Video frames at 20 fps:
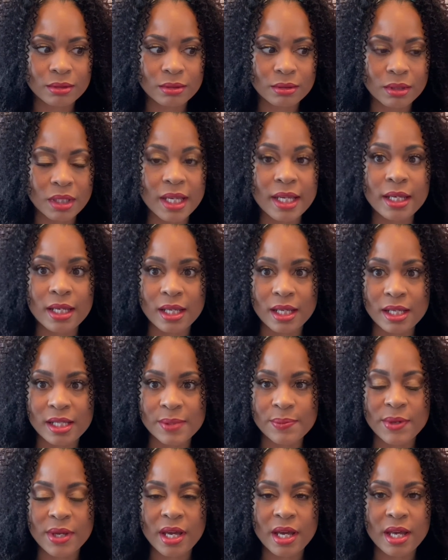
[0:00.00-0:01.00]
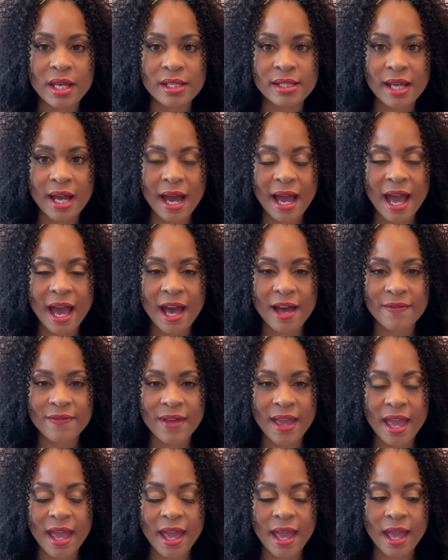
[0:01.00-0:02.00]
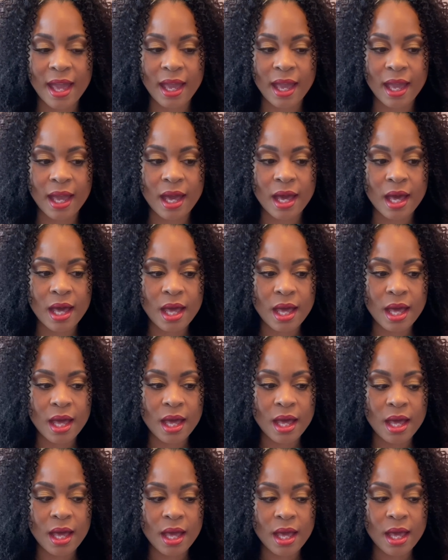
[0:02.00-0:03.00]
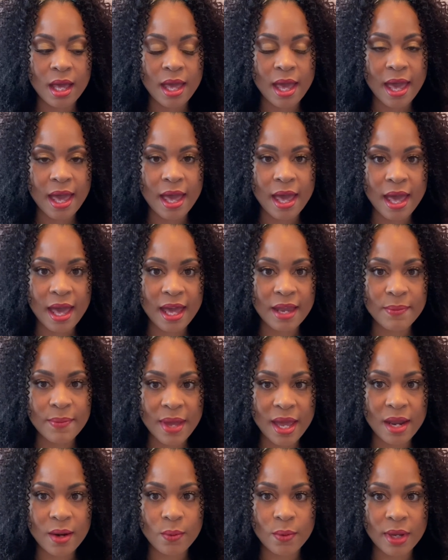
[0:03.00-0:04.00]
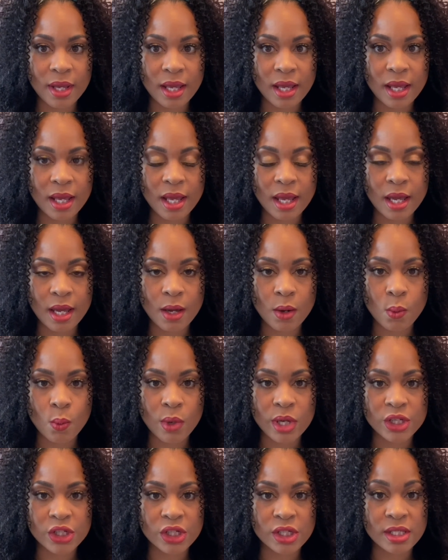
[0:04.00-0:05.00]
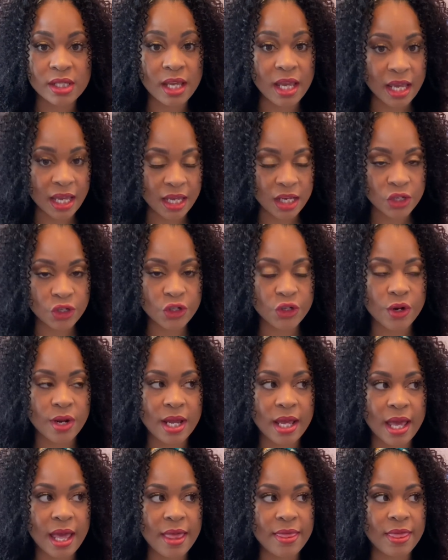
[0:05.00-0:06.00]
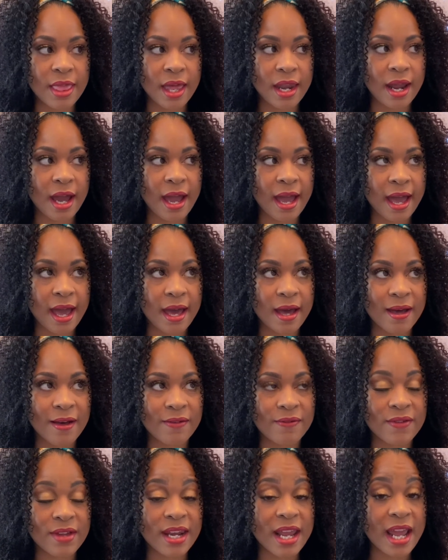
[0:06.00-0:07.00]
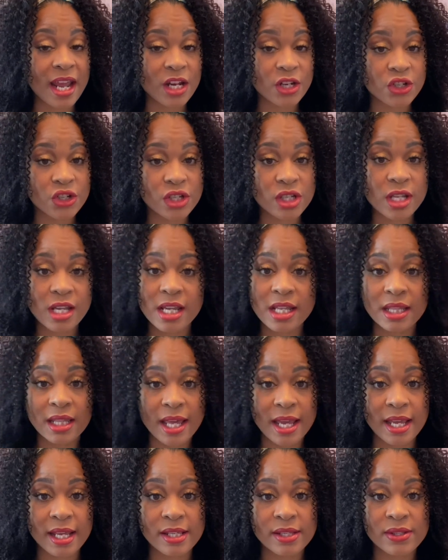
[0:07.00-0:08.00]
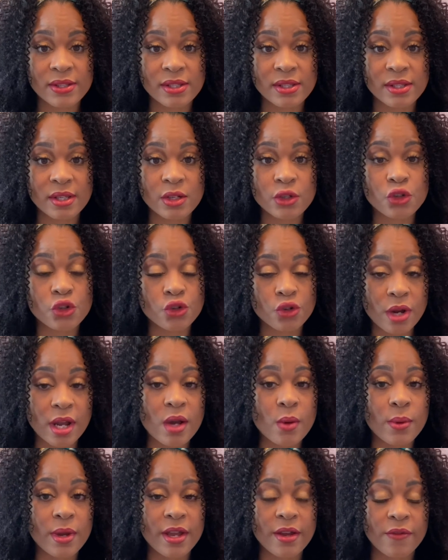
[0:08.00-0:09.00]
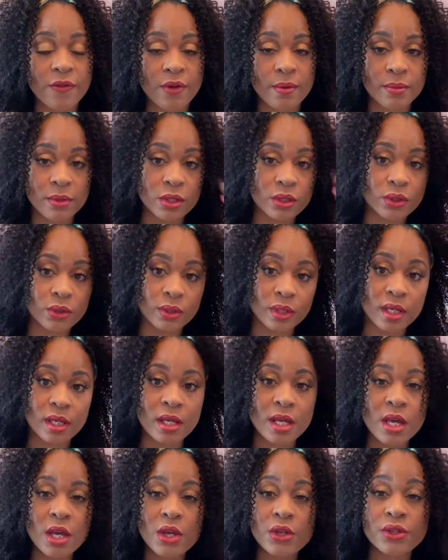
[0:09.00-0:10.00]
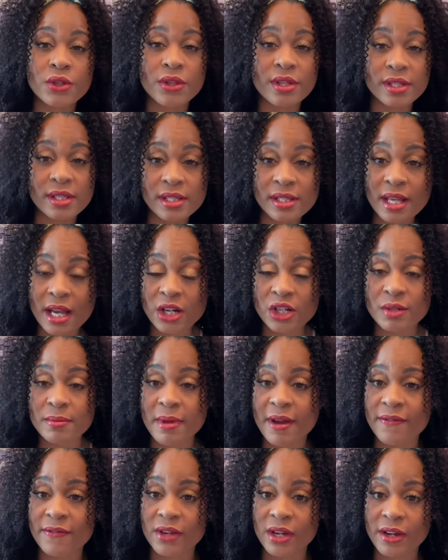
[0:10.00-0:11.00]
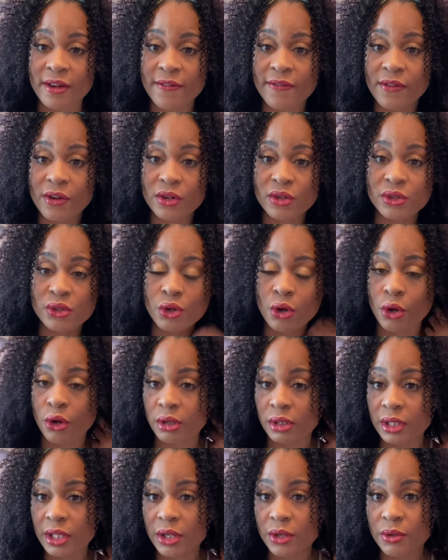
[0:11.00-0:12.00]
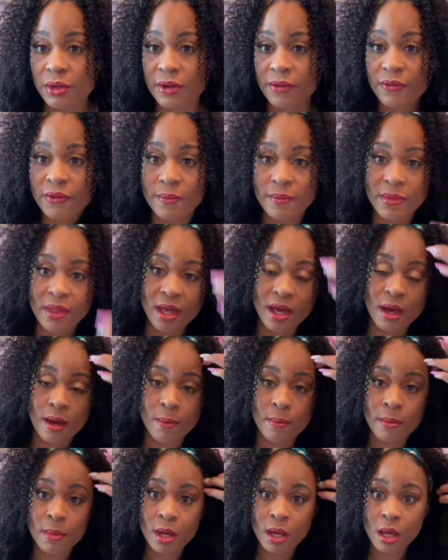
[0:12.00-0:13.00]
It is because I have a headband wig, which is kinky straight, and then I have an HD lace straight wig from Nadula. So this is actually my very first curly unit from them.